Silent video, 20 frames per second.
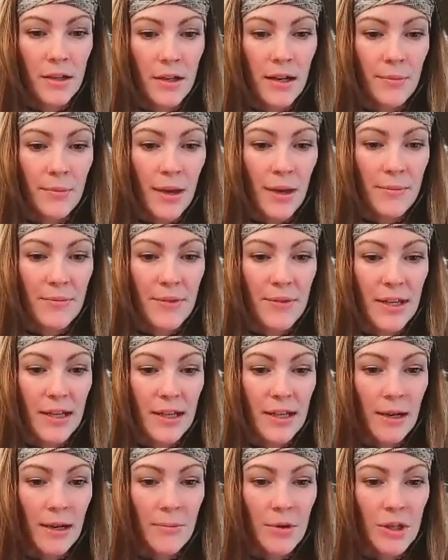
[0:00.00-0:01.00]
And I'm
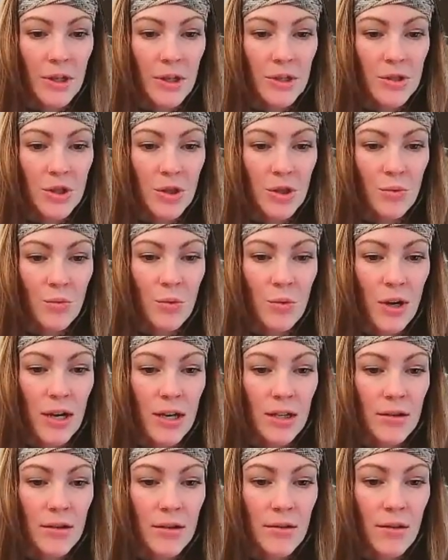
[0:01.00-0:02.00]
thinking I'm going to put
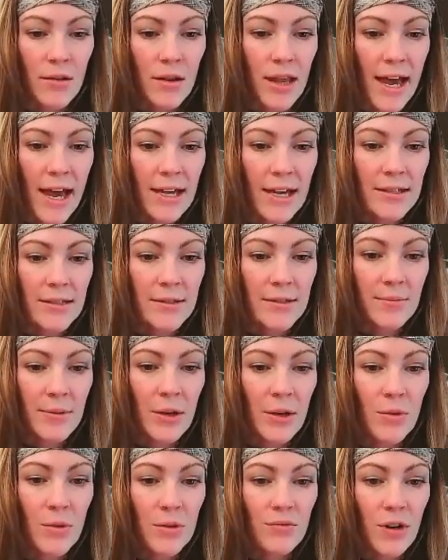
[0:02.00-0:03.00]
one last
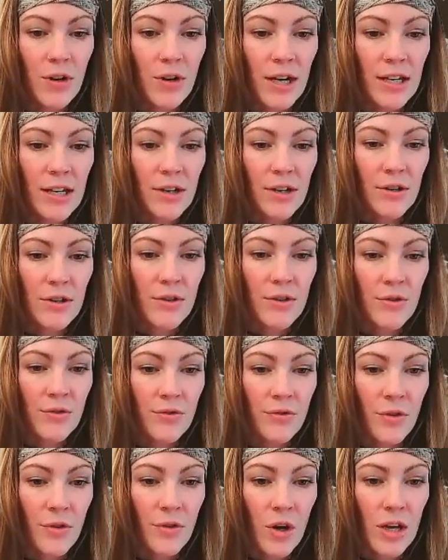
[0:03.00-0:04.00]
big one right here in the
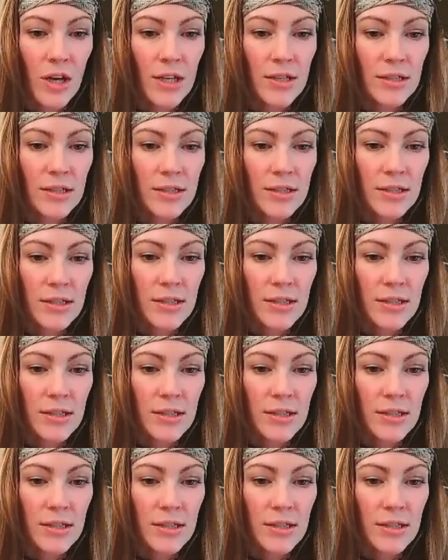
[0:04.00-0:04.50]
front,